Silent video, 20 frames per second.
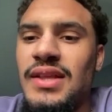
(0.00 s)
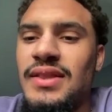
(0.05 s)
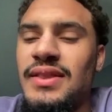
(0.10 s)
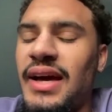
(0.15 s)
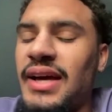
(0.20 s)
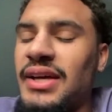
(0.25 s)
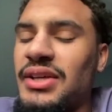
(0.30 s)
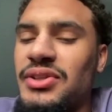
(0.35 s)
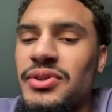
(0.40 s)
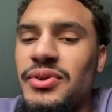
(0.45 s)

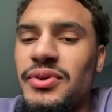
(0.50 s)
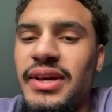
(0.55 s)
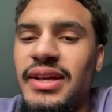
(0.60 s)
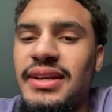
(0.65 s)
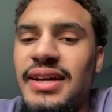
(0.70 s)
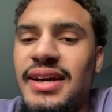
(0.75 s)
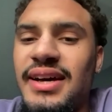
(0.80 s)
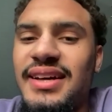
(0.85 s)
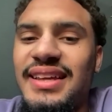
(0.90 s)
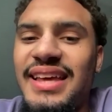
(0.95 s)
Thank you.
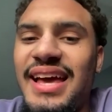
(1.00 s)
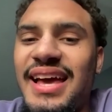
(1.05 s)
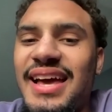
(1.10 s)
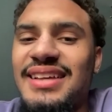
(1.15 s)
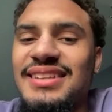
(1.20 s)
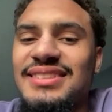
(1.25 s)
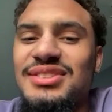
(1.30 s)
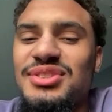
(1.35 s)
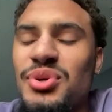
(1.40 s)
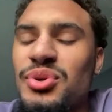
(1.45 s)
And
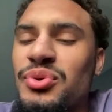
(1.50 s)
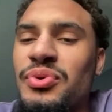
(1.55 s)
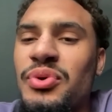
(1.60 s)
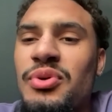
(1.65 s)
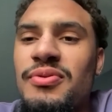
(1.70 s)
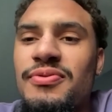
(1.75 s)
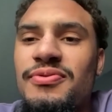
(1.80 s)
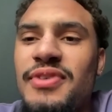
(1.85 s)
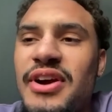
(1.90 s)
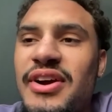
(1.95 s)
yeah, through the
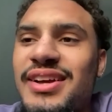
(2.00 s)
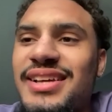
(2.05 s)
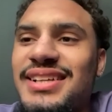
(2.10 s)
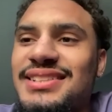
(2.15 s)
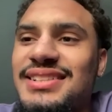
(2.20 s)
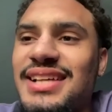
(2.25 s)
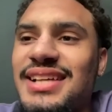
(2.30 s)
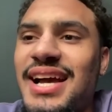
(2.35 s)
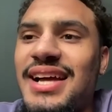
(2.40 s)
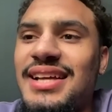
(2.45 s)
roof, very
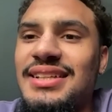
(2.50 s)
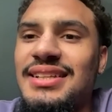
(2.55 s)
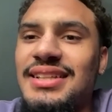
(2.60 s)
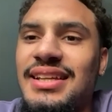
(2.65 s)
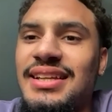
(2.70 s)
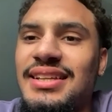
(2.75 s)
excited.